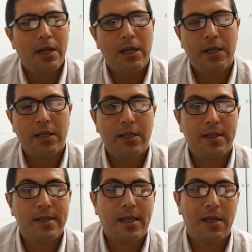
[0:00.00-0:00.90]

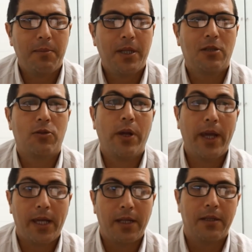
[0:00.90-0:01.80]
Learners can be
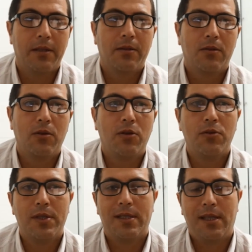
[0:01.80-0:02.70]
trained to
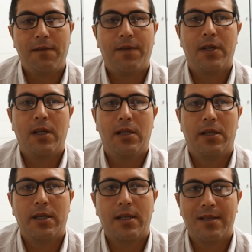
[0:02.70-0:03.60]
use different
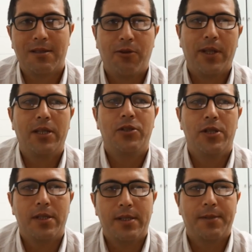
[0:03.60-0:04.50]
learning
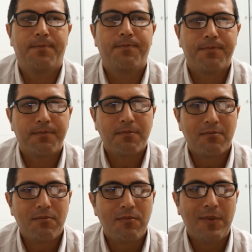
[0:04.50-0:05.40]
strategies.
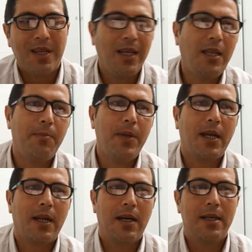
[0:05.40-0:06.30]
In a
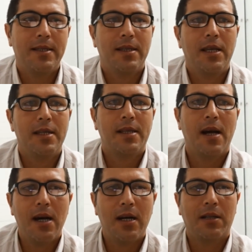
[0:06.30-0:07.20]
big class, it's
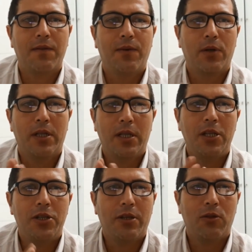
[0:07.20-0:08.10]
hard for a
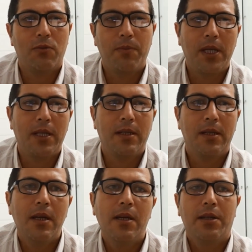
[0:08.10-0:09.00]
teacher to meet
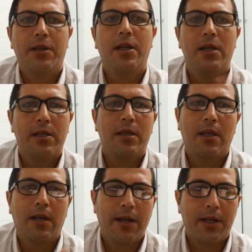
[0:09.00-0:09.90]
the learner
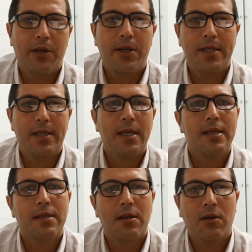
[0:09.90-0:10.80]
characteristics